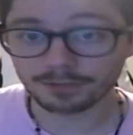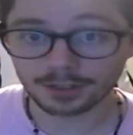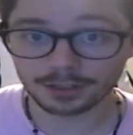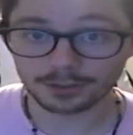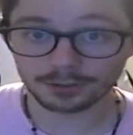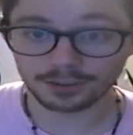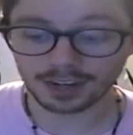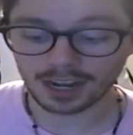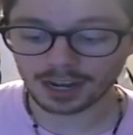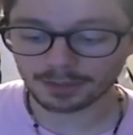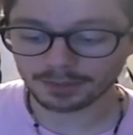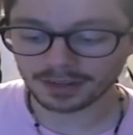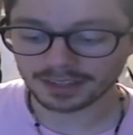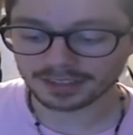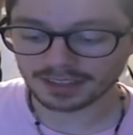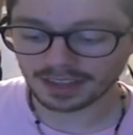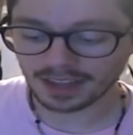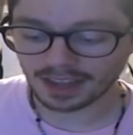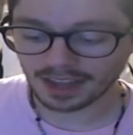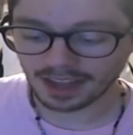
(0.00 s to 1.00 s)

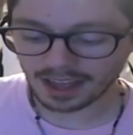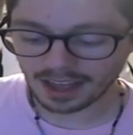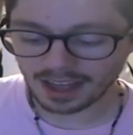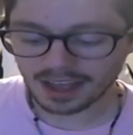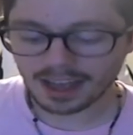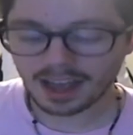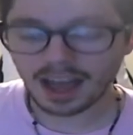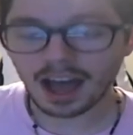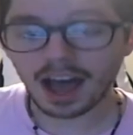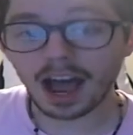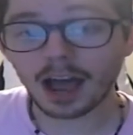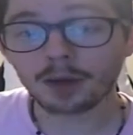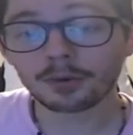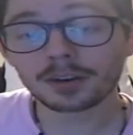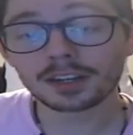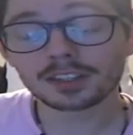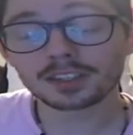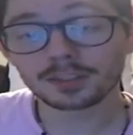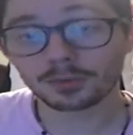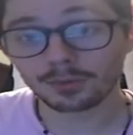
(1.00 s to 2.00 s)
copies, I
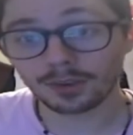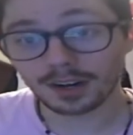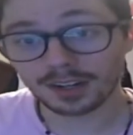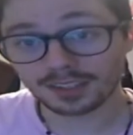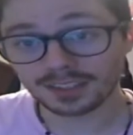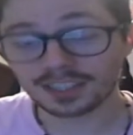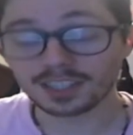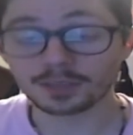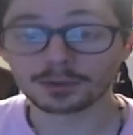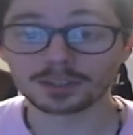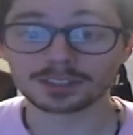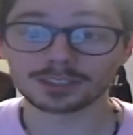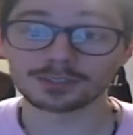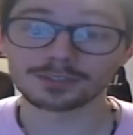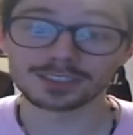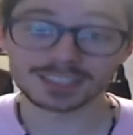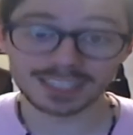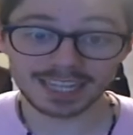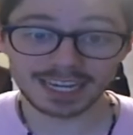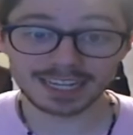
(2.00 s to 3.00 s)
wanted to watch the original
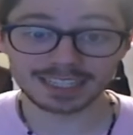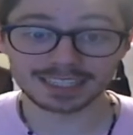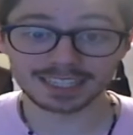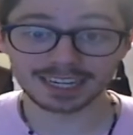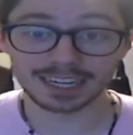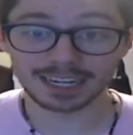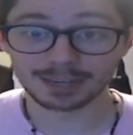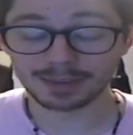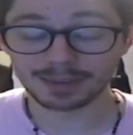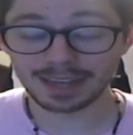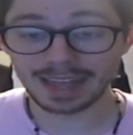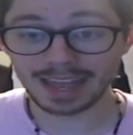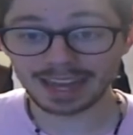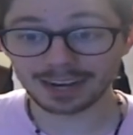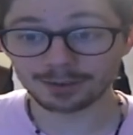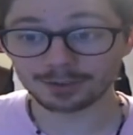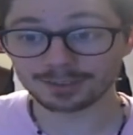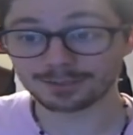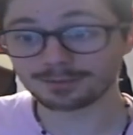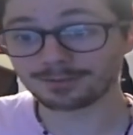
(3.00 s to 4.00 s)
Deke dub, and
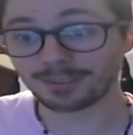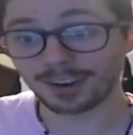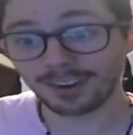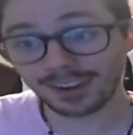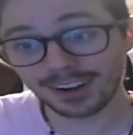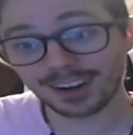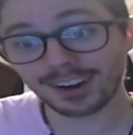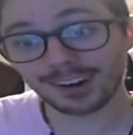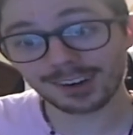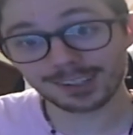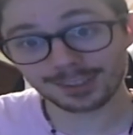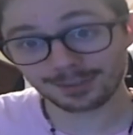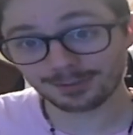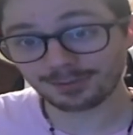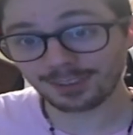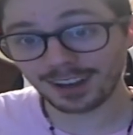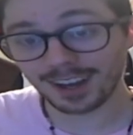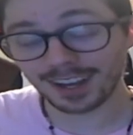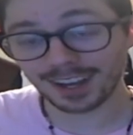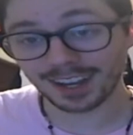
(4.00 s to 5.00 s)
it was very hard to
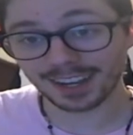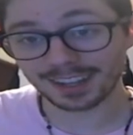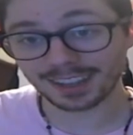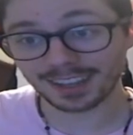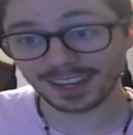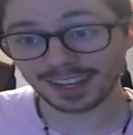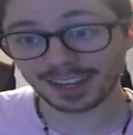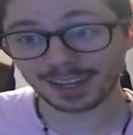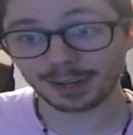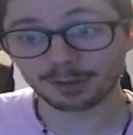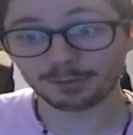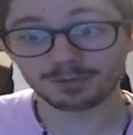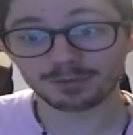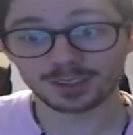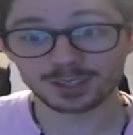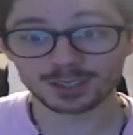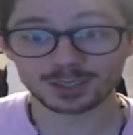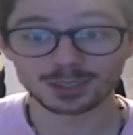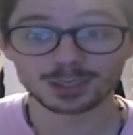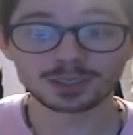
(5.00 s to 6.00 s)
find, like, an
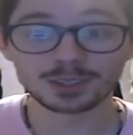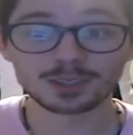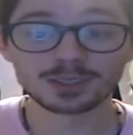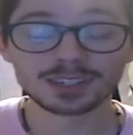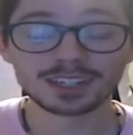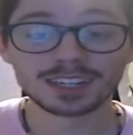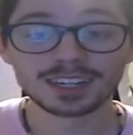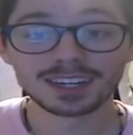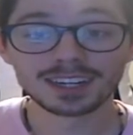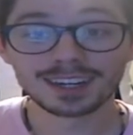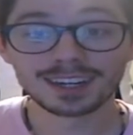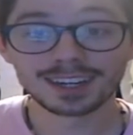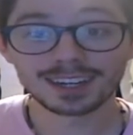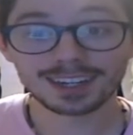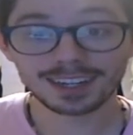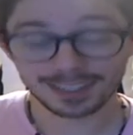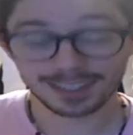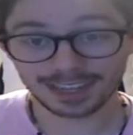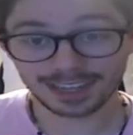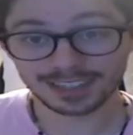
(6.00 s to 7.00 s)
official
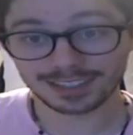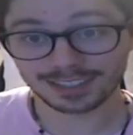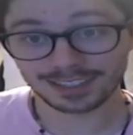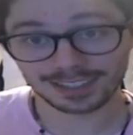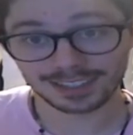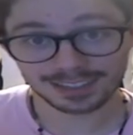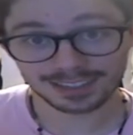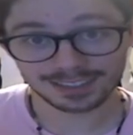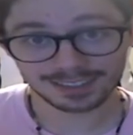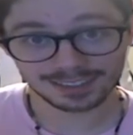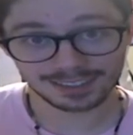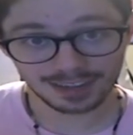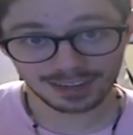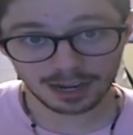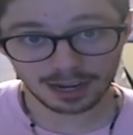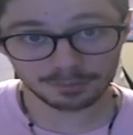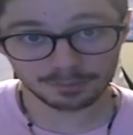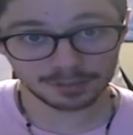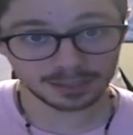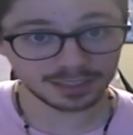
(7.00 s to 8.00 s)
collector's
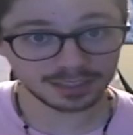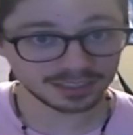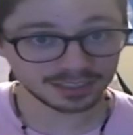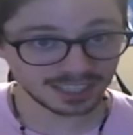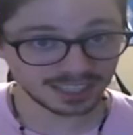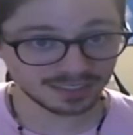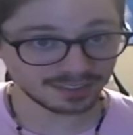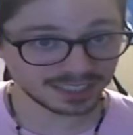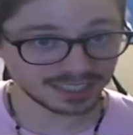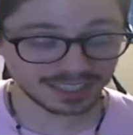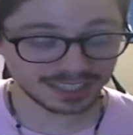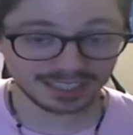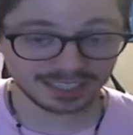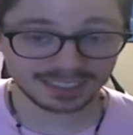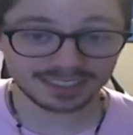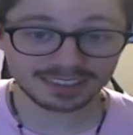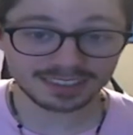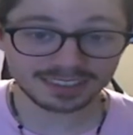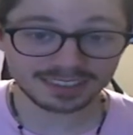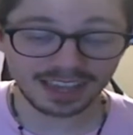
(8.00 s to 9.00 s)
copy DVD
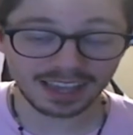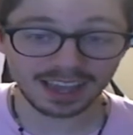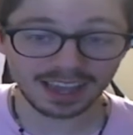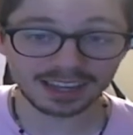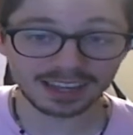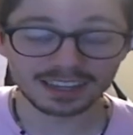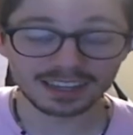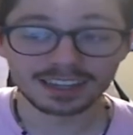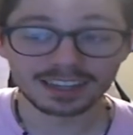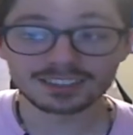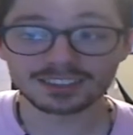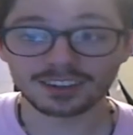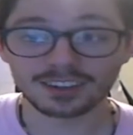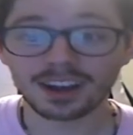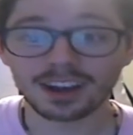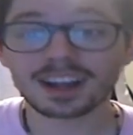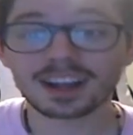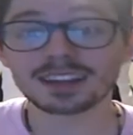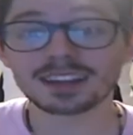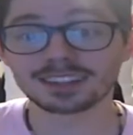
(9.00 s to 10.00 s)
set, so
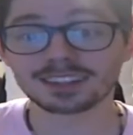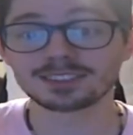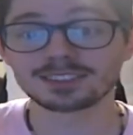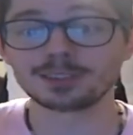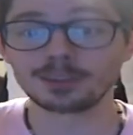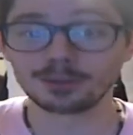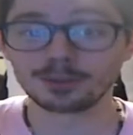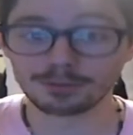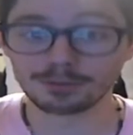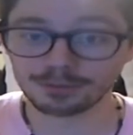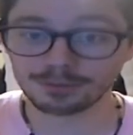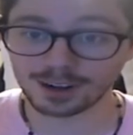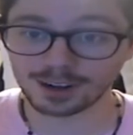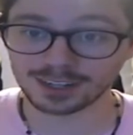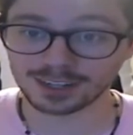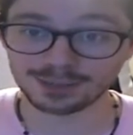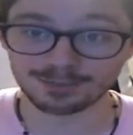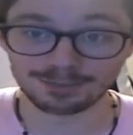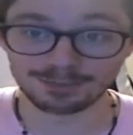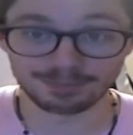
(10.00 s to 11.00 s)
I got these two
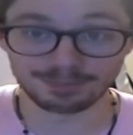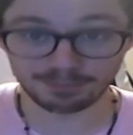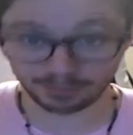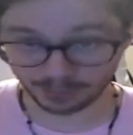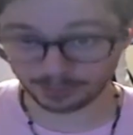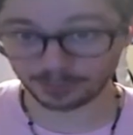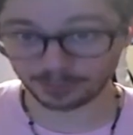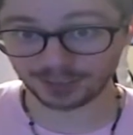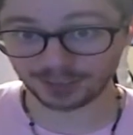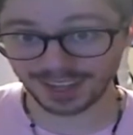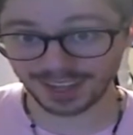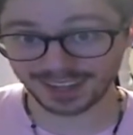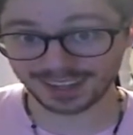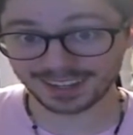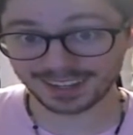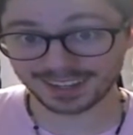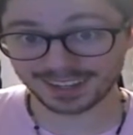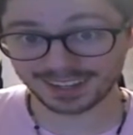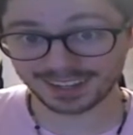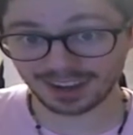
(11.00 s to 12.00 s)
fucking bootleg
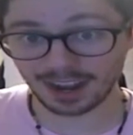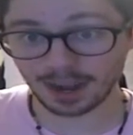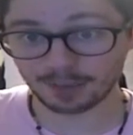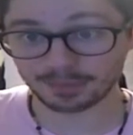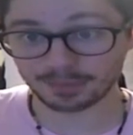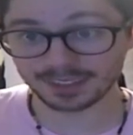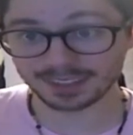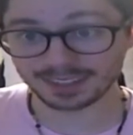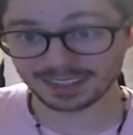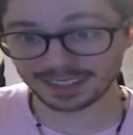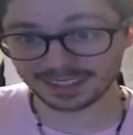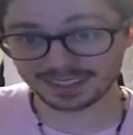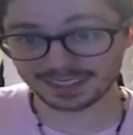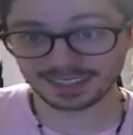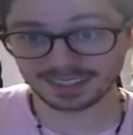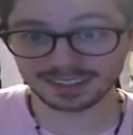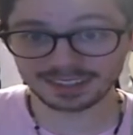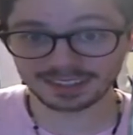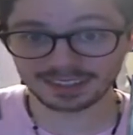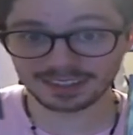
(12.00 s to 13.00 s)
copies. This
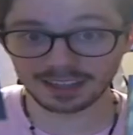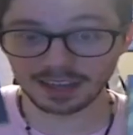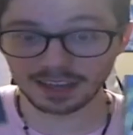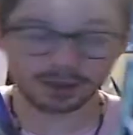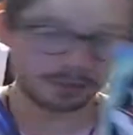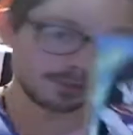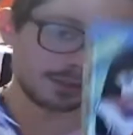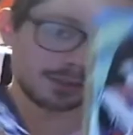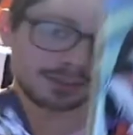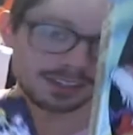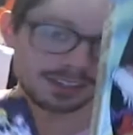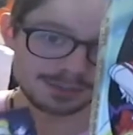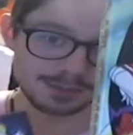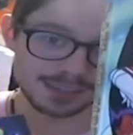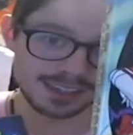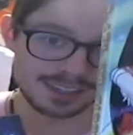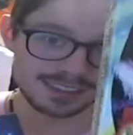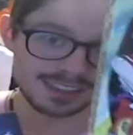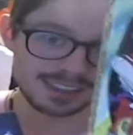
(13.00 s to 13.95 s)
is, no, this one is the